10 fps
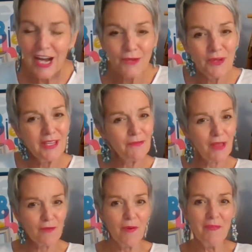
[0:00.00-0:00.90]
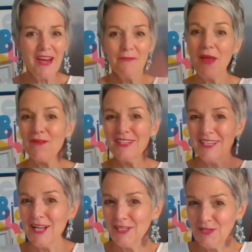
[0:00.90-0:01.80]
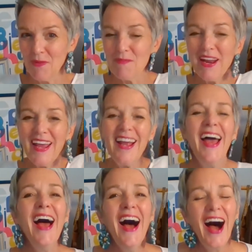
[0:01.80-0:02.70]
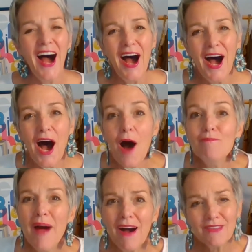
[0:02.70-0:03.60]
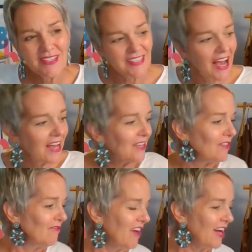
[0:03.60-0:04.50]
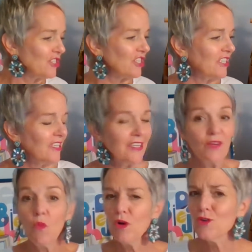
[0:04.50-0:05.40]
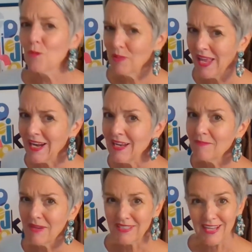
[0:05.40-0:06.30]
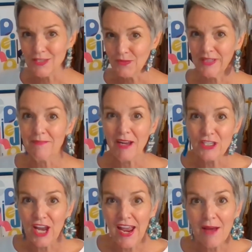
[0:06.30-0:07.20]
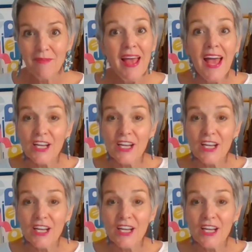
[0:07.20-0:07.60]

God willing, weather permitting, weather and technology permitting, uh, about style, fashion, wardrobe planning, because that's really my jam.